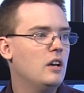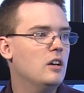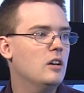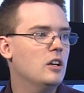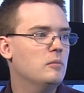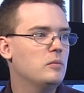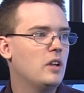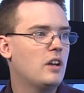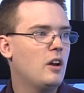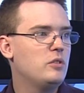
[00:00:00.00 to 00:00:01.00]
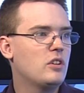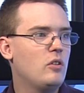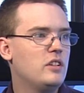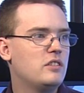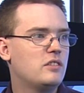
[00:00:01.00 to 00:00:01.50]
Um, and I was
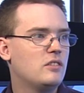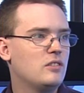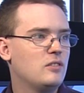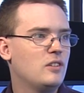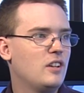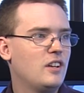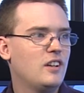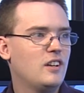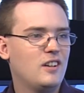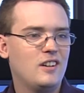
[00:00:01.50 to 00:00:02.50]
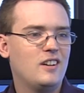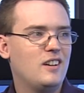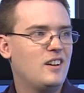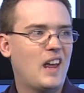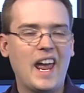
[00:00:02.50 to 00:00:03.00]
always
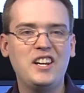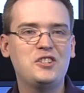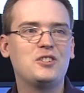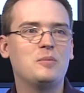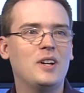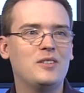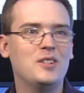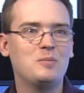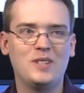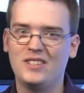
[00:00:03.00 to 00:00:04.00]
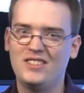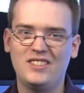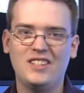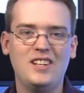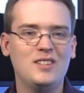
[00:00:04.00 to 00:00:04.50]
anxious about this because,
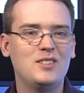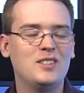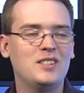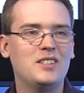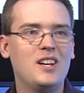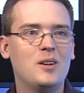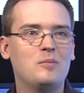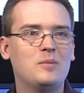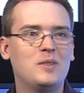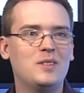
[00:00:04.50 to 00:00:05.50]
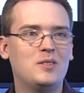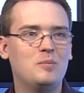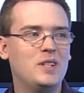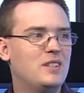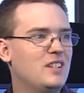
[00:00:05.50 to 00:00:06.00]
hey, this is an exam, this is a
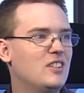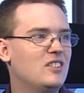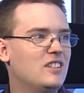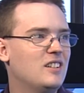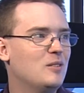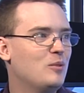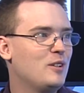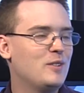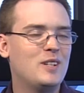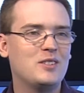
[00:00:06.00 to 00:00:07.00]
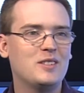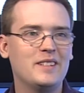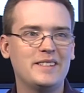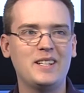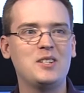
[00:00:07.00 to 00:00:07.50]
big deal. Uh, what if it doesn't
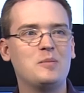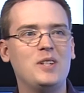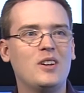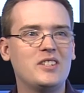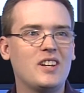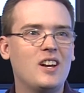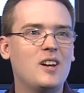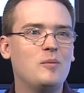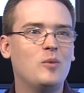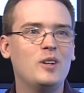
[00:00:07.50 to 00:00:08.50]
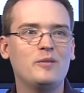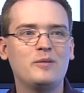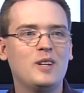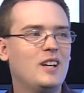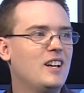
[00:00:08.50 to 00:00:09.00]
get sent to me on time? What if,
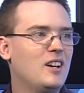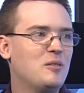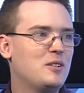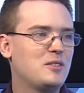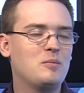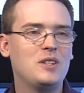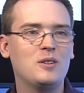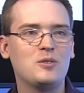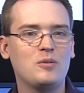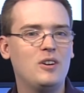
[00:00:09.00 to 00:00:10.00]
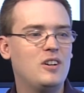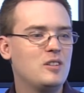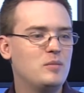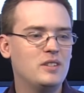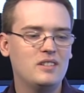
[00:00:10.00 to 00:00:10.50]
what if something goes
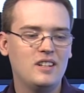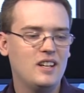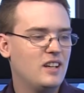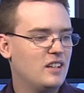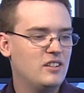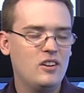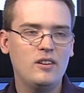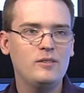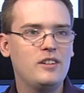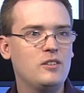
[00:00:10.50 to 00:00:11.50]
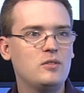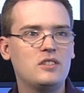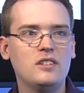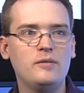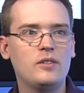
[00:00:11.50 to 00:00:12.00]
wrong? But no, everything was
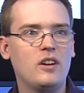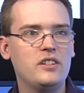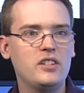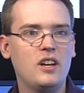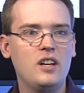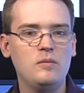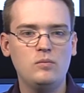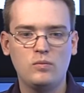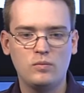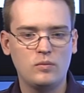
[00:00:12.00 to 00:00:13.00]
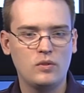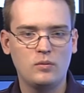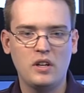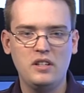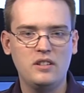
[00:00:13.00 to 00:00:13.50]
delivered on time,
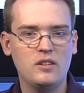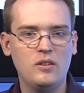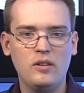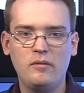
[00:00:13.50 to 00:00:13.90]
ready to go.